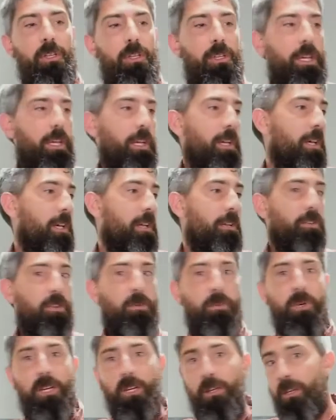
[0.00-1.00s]
they had
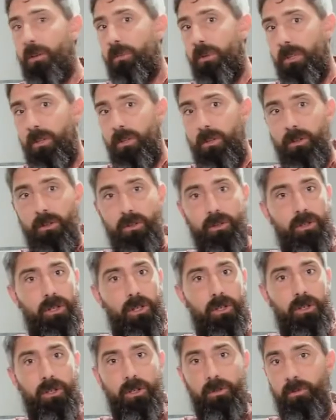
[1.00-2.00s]
somebody come in there and
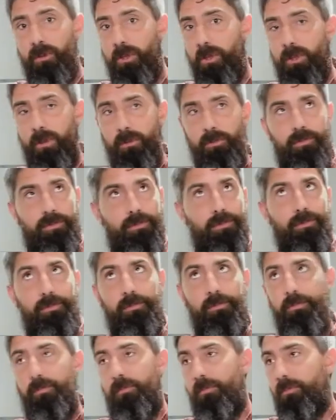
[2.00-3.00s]
install it for
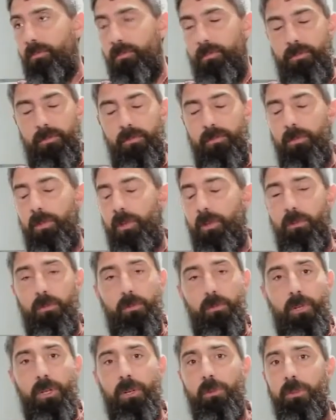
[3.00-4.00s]
uh,
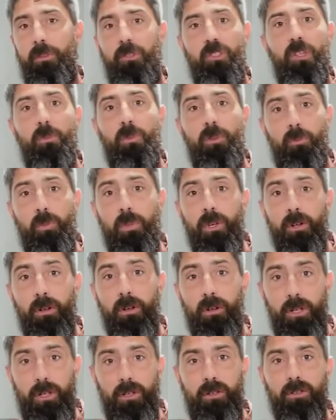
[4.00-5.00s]
whatever the cheapest
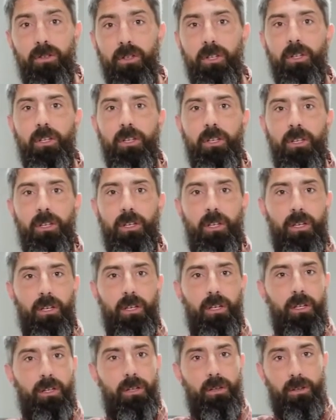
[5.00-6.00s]
bidder is,
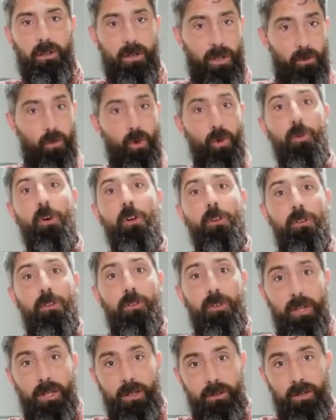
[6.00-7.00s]
and they move on to
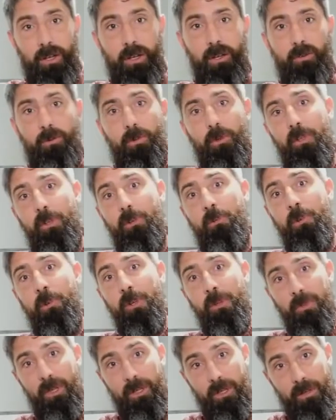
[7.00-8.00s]
the next house. Well, the
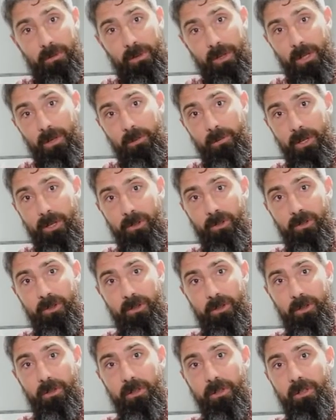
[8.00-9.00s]
equipment never got
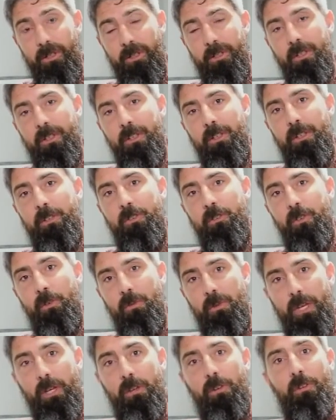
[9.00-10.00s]
registered. So
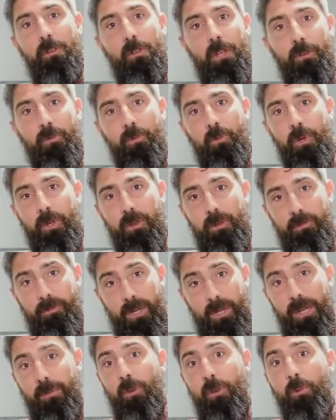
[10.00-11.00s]
now you're left with a
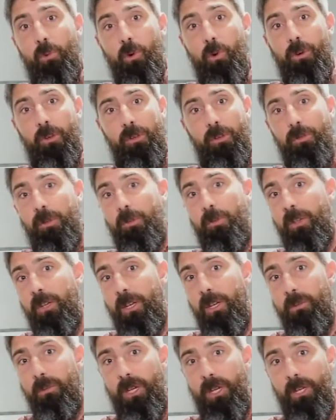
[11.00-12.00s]
five year warranty from the date of